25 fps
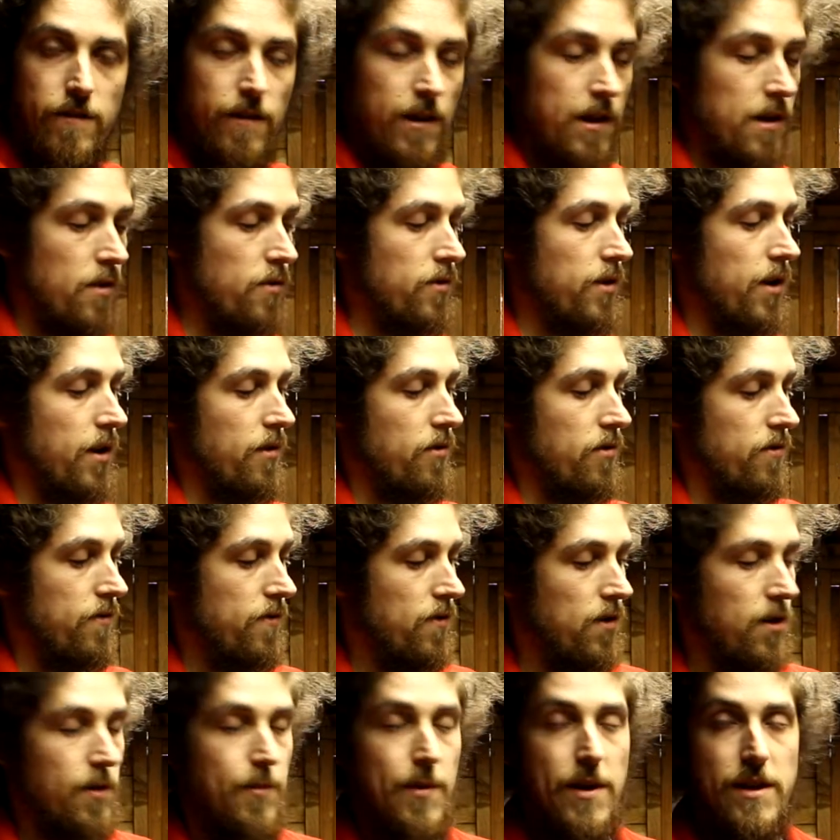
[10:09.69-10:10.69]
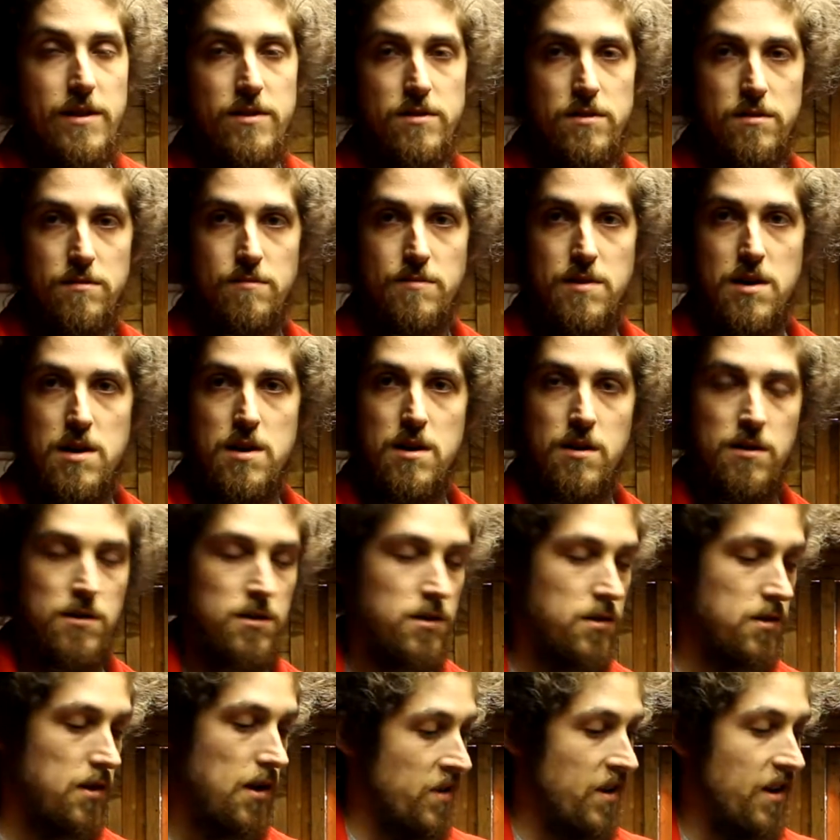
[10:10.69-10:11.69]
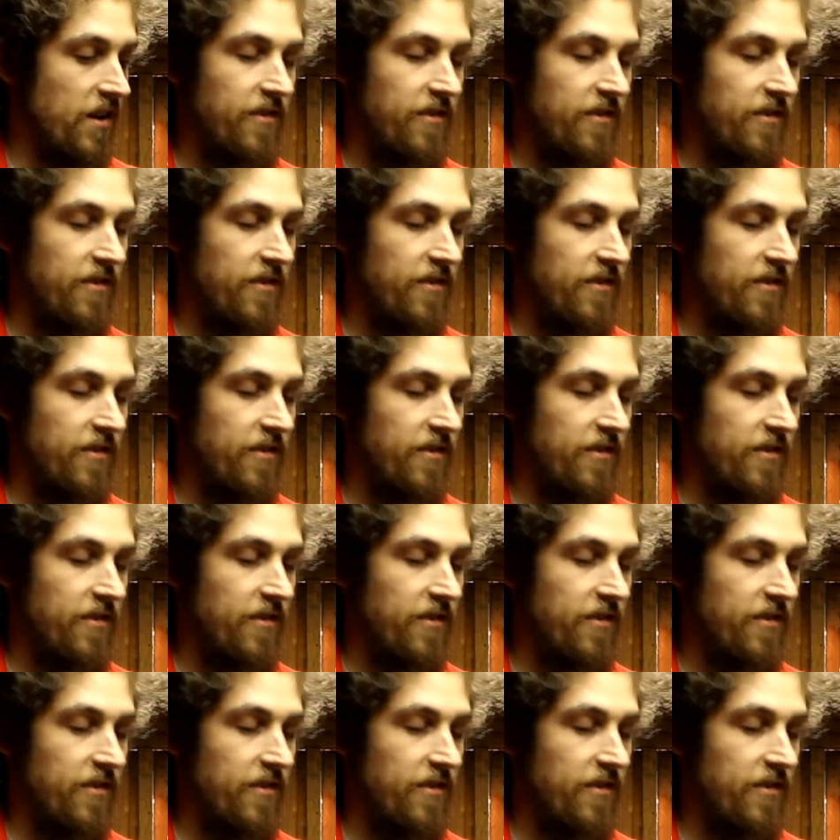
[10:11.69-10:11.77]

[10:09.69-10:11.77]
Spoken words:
down, get rid of all the pencil marks.